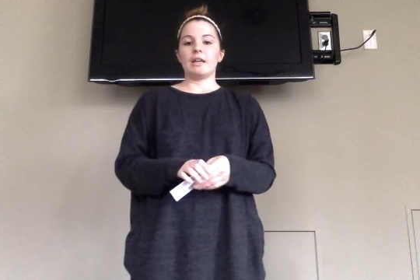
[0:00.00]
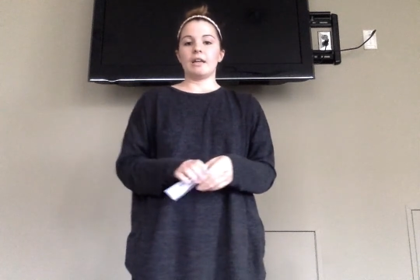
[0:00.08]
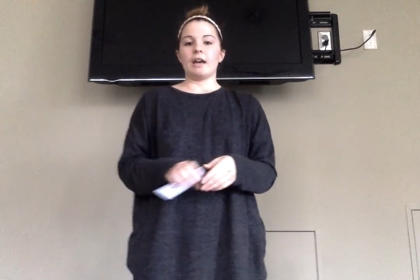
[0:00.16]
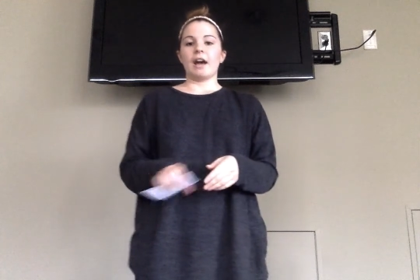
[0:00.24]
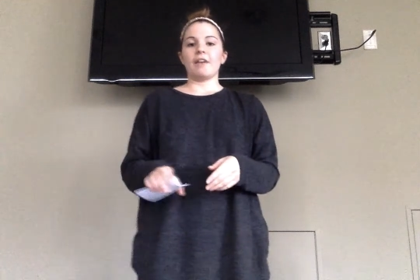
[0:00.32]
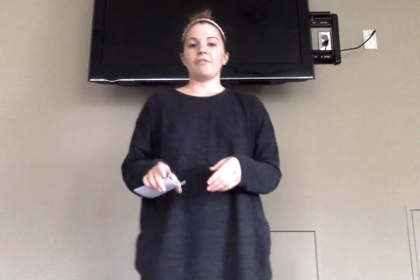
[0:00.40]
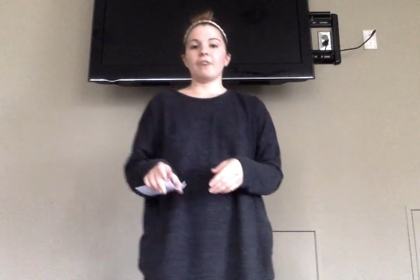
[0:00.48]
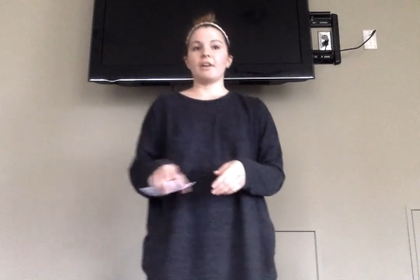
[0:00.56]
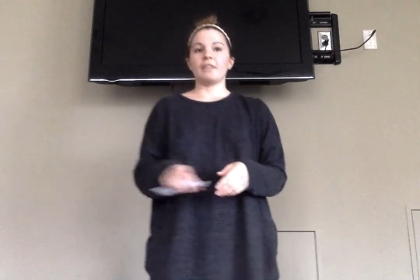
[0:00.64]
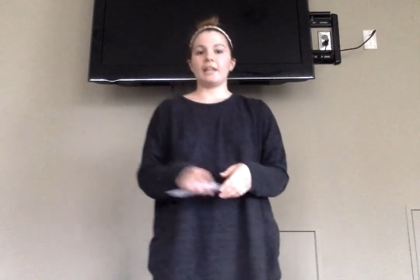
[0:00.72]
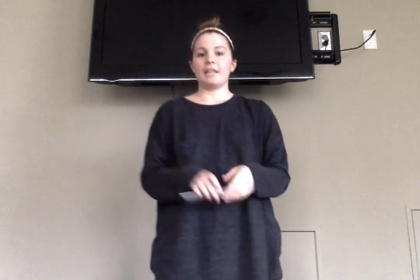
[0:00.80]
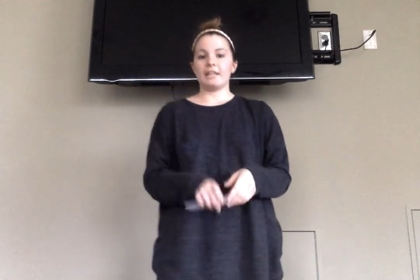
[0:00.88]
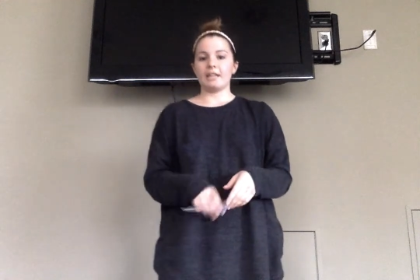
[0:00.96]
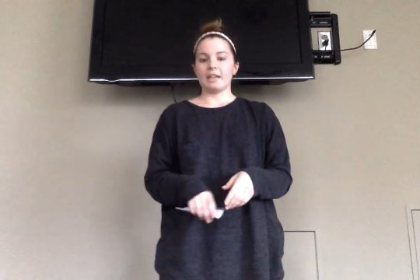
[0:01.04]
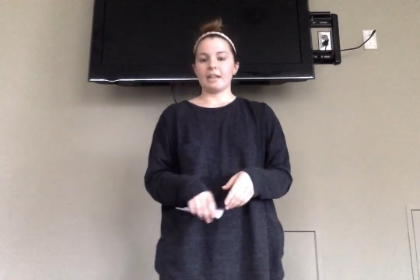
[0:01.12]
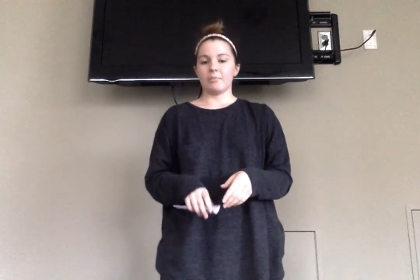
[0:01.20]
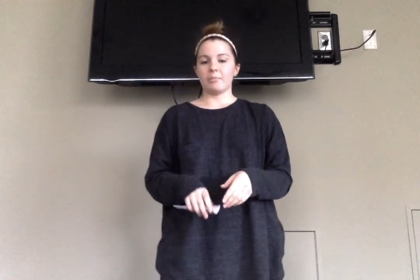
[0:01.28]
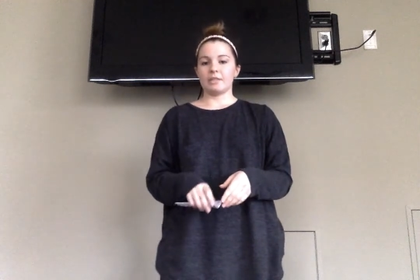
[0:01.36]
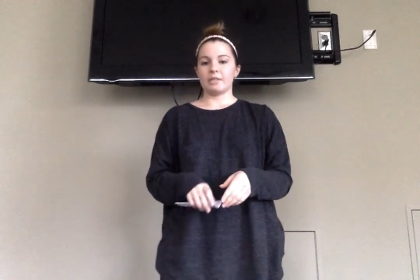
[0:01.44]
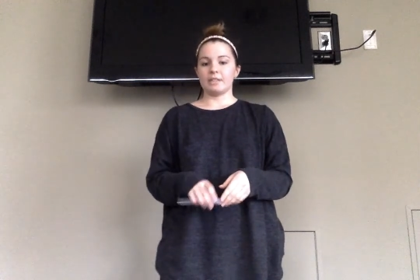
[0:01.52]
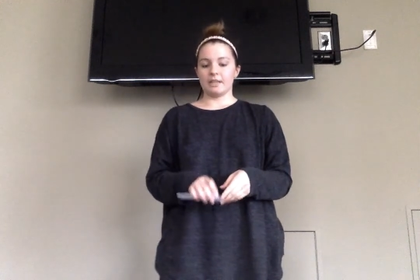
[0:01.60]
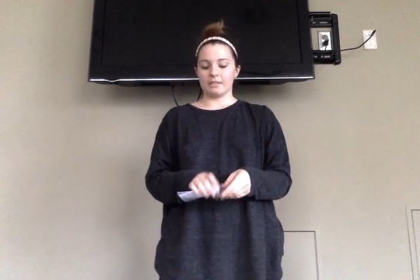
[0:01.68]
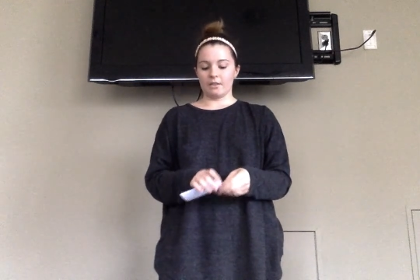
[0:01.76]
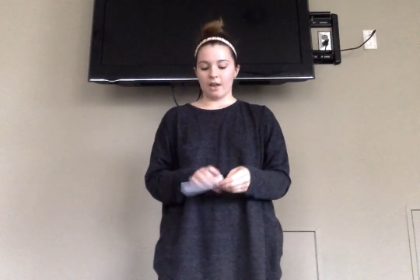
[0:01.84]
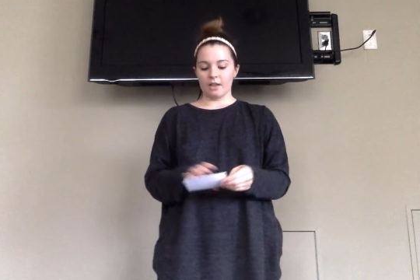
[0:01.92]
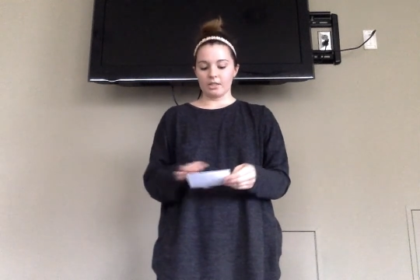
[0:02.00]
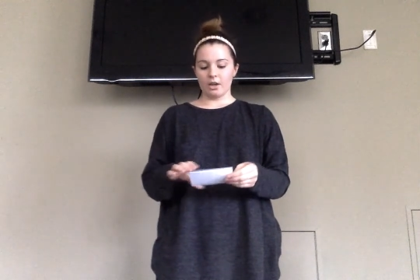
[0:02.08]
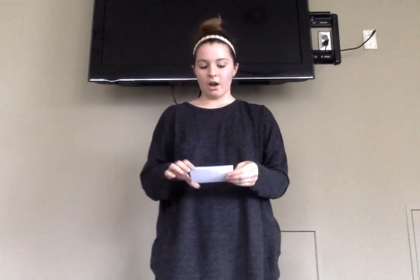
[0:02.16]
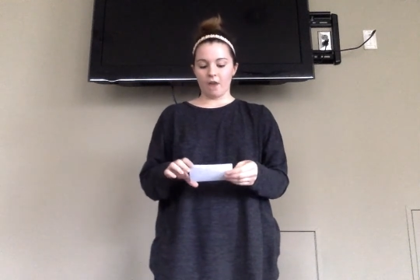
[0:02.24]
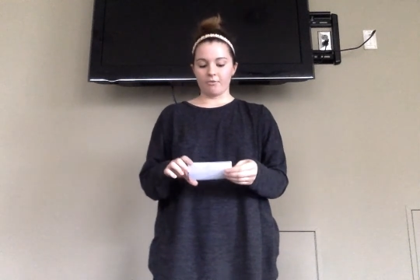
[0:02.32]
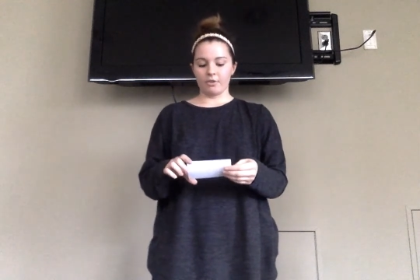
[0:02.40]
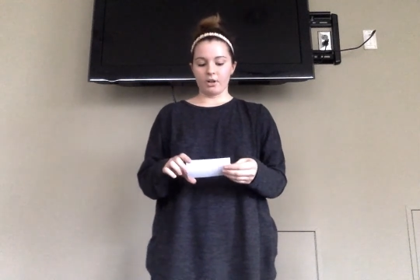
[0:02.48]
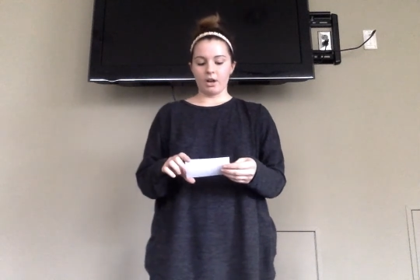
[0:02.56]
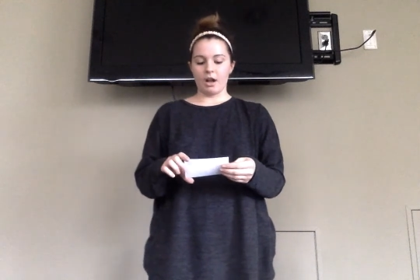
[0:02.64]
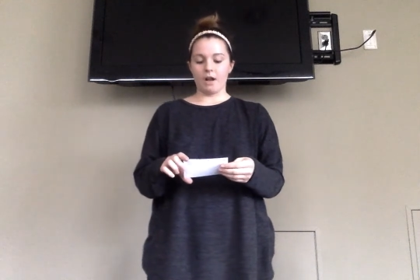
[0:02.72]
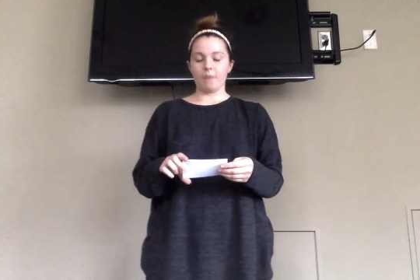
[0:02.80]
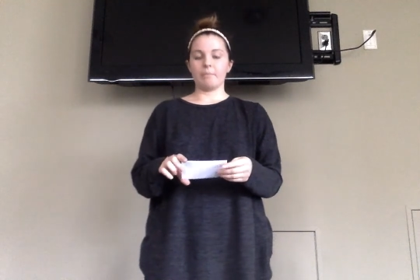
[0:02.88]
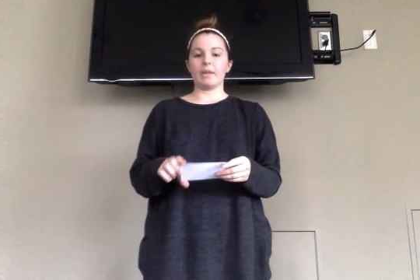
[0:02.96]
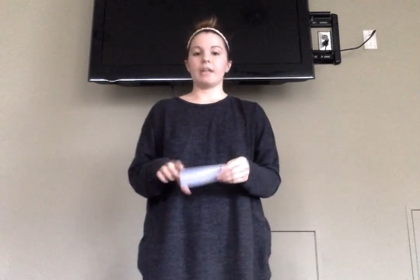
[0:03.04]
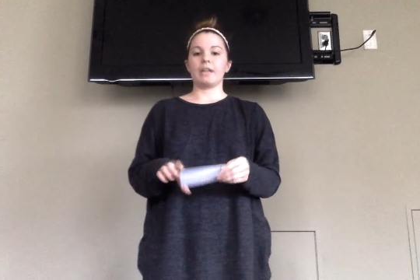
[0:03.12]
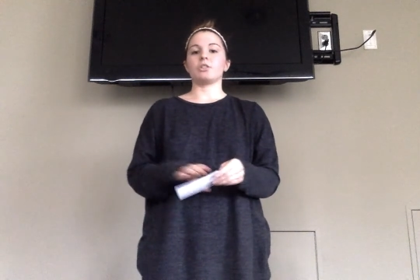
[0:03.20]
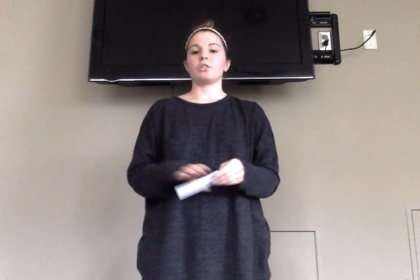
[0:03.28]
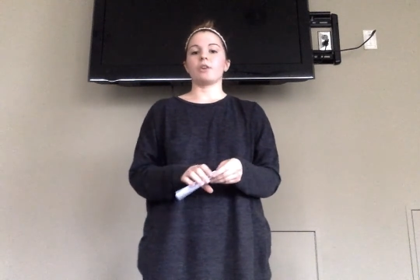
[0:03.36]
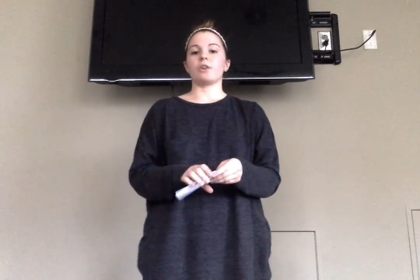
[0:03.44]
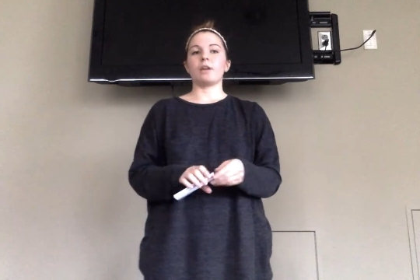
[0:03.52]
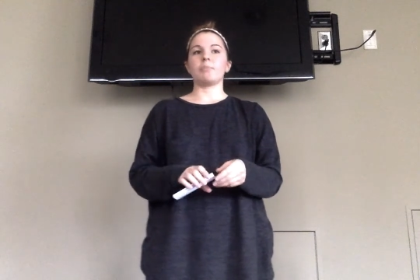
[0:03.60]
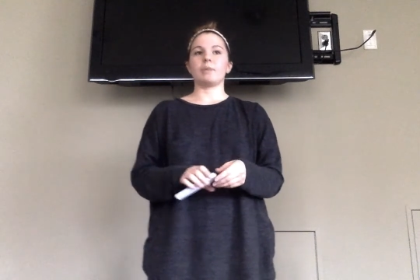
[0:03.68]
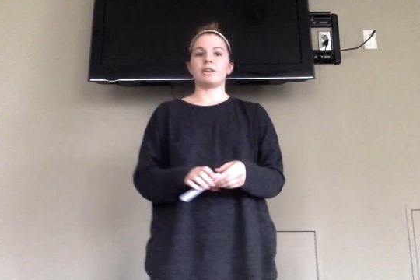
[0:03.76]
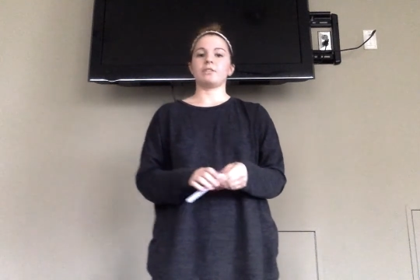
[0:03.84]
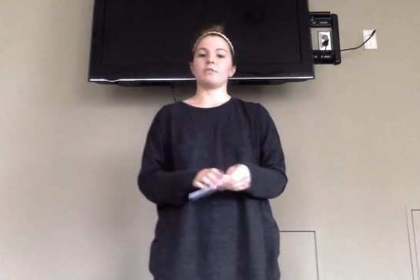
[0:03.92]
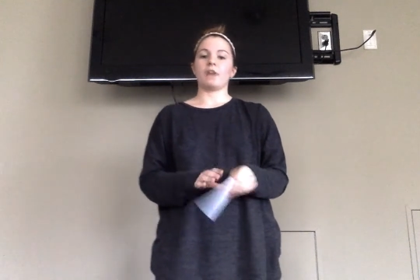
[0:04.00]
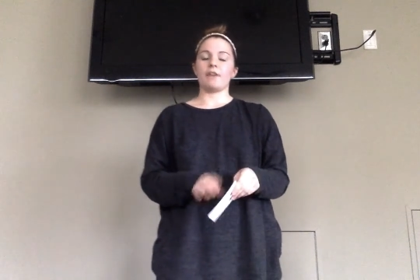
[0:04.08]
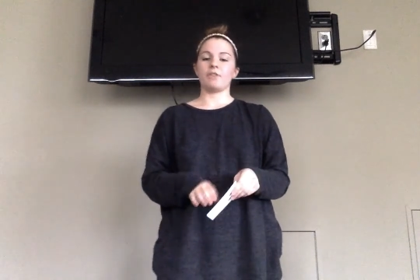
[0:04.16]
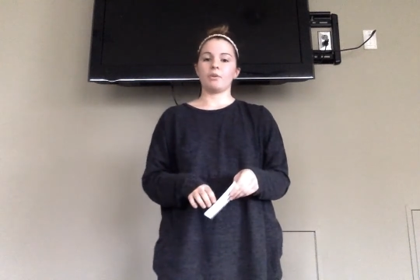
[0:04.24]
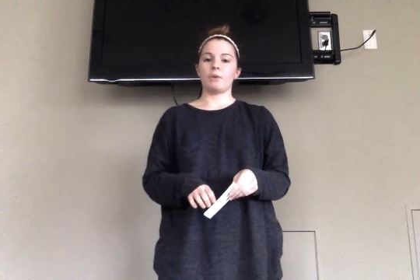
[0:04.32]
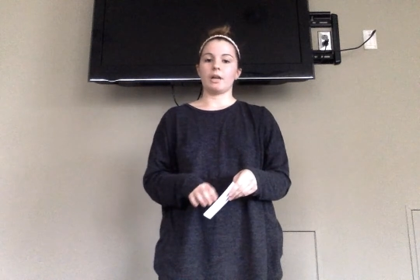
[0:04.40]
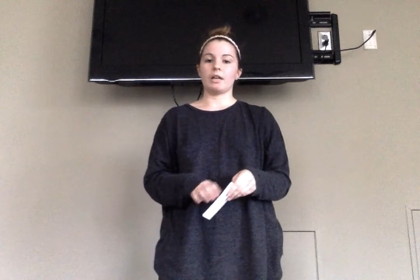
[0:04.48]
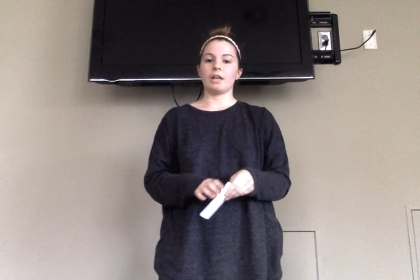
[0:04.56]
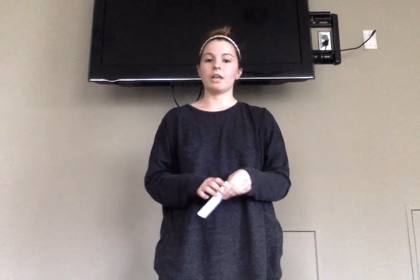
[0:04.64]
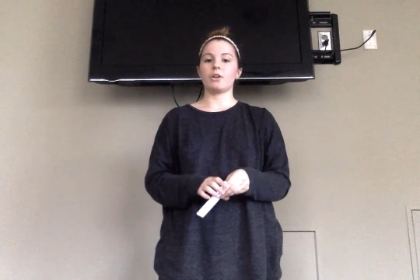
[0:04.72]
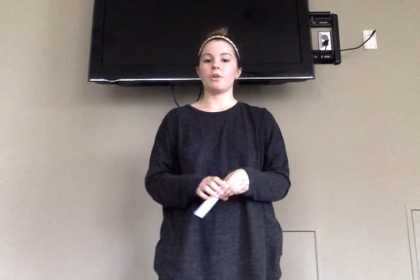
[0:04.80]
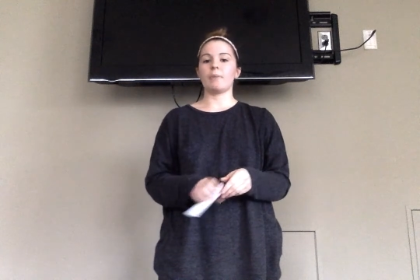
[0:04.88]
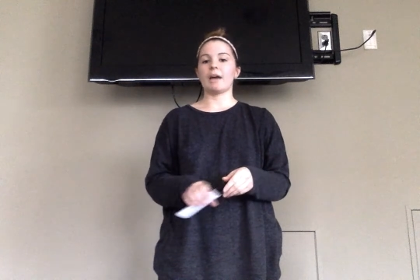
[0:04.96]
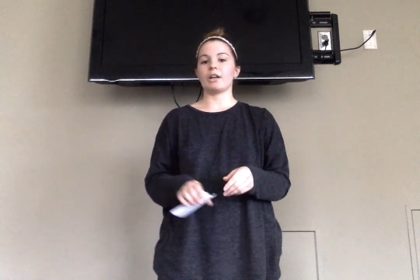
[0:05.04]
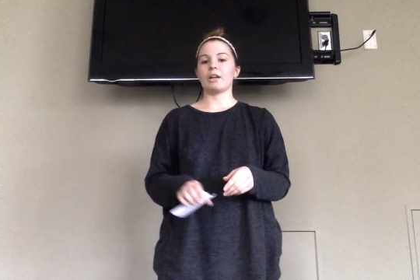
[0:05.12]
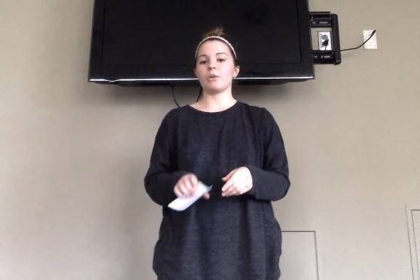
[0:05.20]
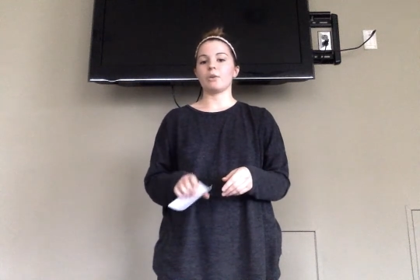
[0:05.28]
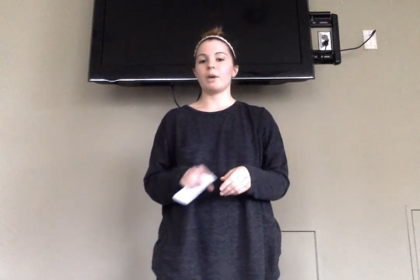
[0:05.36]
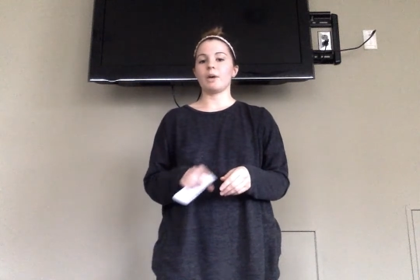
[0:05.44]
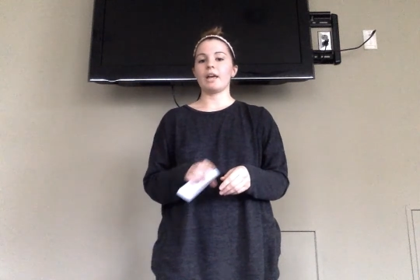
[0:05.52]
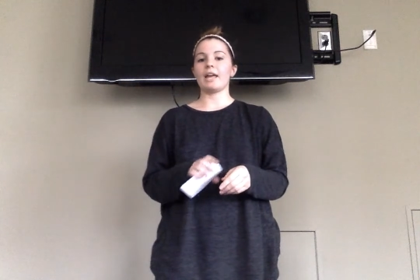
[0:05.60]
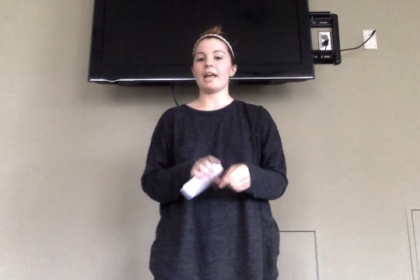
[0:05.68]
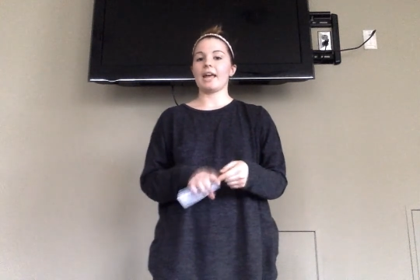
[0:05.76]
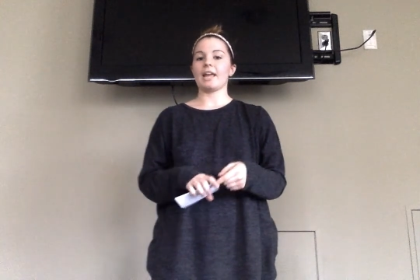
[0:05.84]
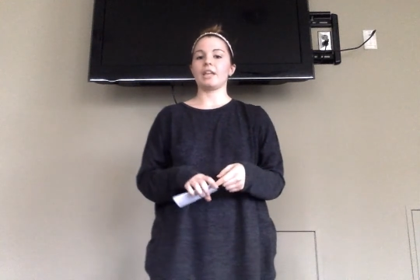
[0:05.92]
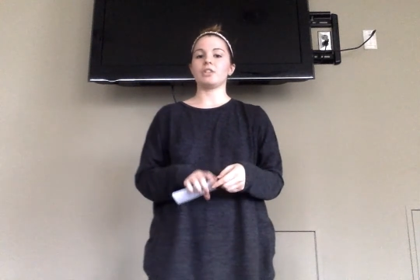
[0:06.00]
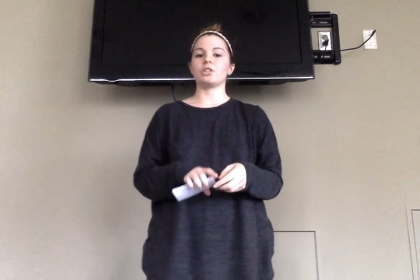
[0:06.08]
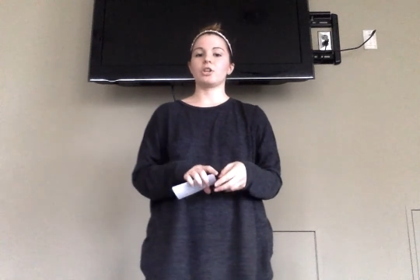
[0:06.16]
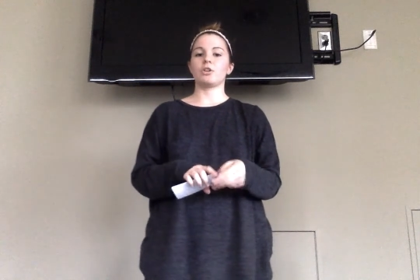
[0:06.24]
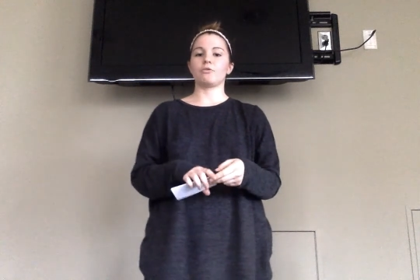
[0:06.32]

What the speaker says: I've found that Indianapolis has a lot to offer, and it's a great place for everyone, no matter what age,